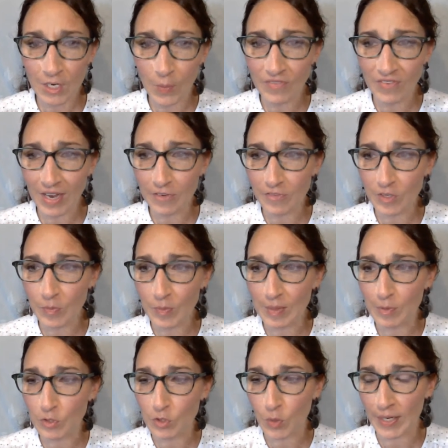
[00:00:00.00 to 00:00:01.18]
you know we've had a few
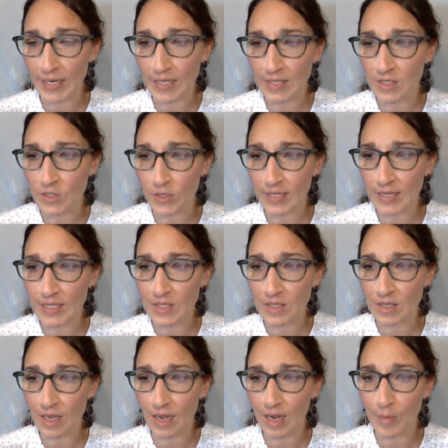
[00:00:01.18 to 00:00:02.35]
people join us during
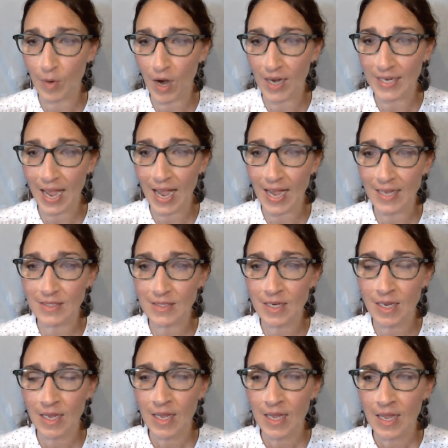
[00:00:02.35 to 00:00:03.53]
this uh,
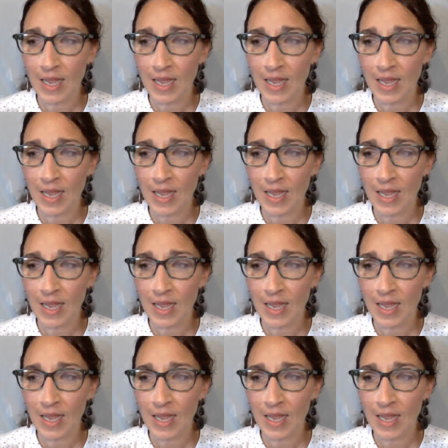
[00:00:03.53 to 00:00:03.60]
broadcast